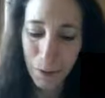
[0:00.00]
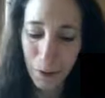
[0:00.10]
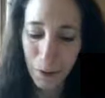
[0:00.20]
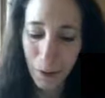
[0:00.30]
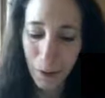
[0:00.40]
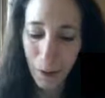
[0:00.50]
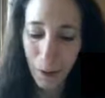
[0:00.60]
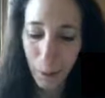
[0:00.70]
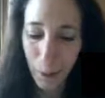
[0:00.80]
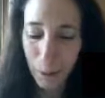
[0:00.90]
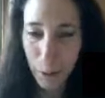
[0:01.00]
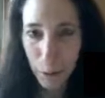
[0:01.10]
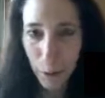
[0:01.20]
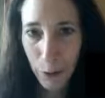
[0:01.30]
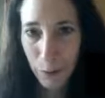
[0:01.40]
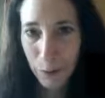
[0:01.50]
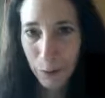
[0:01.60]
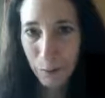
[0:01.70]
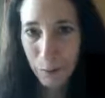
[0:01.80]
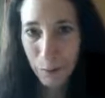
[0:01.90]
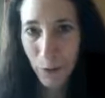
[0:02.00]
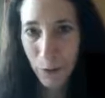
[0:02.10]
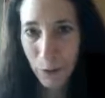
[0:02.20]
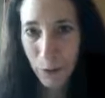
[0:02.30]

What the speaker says: stage for our industry.